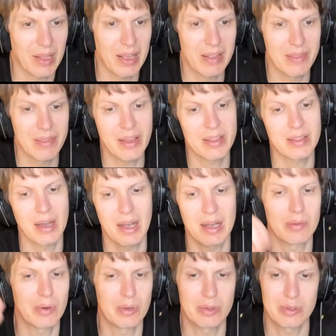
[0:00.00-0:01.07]
And then
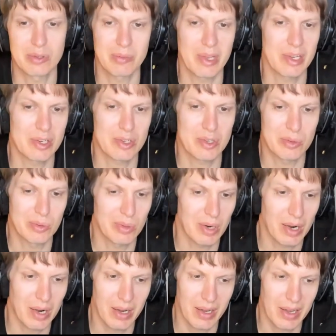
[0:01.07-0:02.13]
I want to make
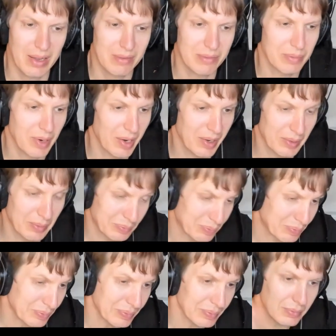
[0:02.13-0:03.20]
sure I have my
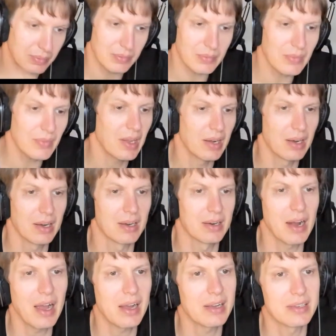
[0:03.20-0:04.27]
uh,
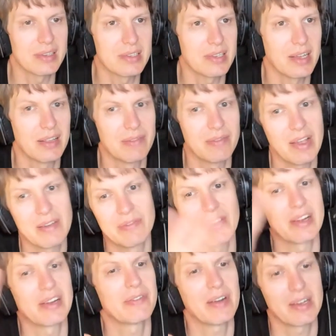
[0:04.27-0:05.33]
and they're
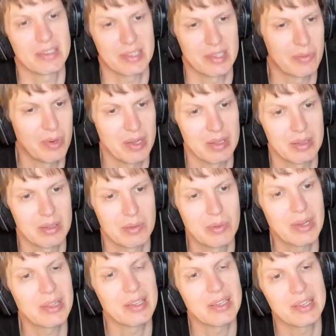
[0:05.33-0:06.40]
very fast as well.
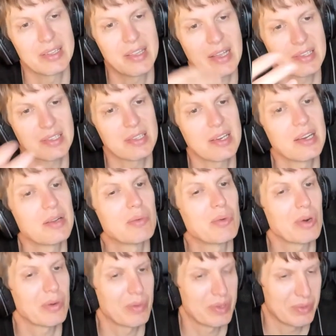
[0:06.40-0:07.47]
Well, it doesn't really
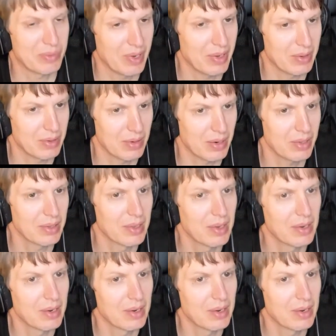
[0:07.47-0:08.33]
work this way, right?